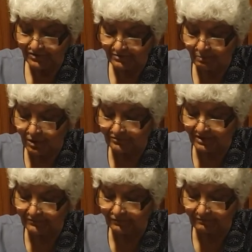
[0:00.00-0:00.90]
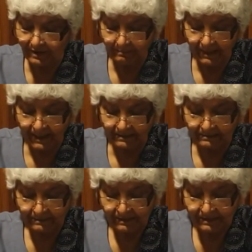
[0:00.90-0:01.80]
is moderate for one
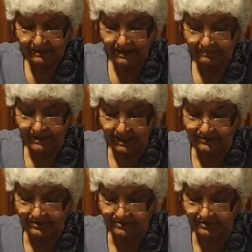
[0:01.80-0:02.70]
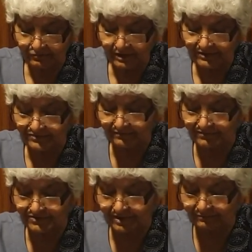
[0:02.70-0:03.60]
man can be excessive or
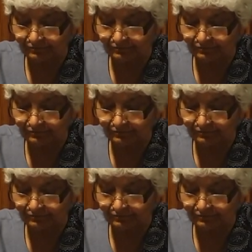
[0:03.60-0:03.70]
insufficient